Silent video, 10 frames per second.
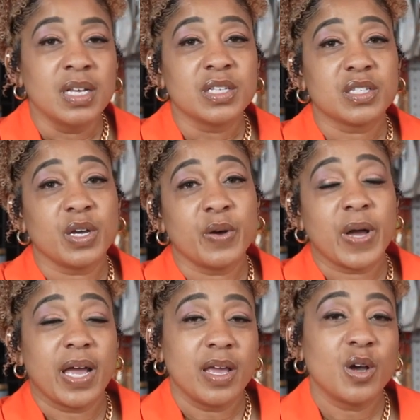So
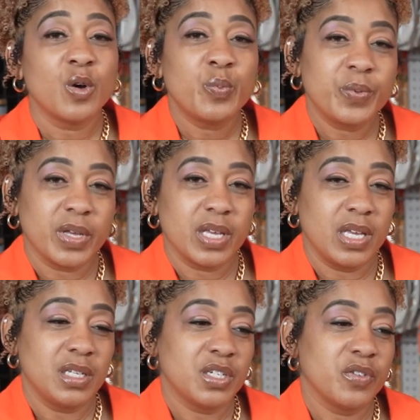I hope
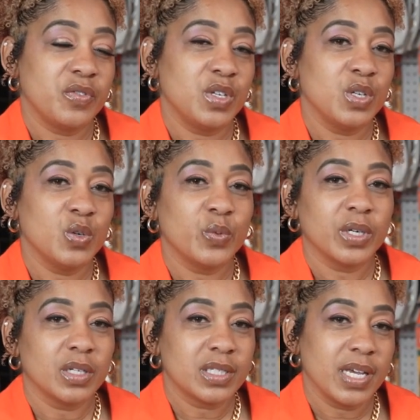each of you
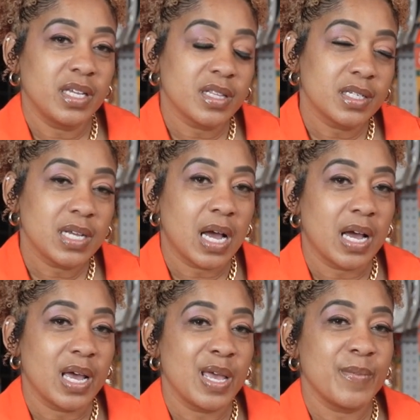will take the
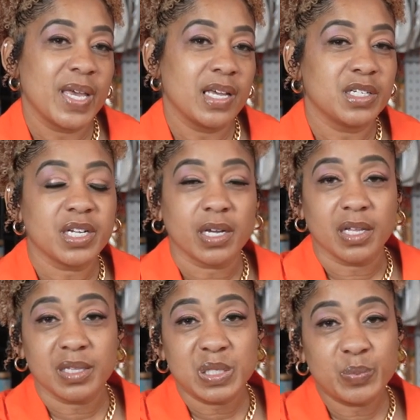time and check
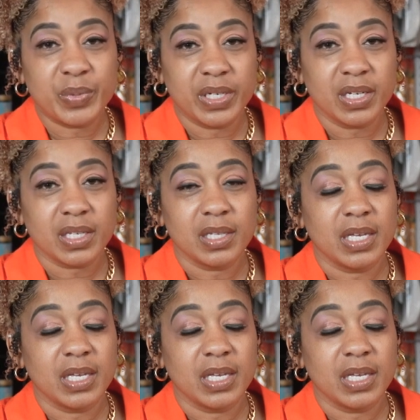out this book.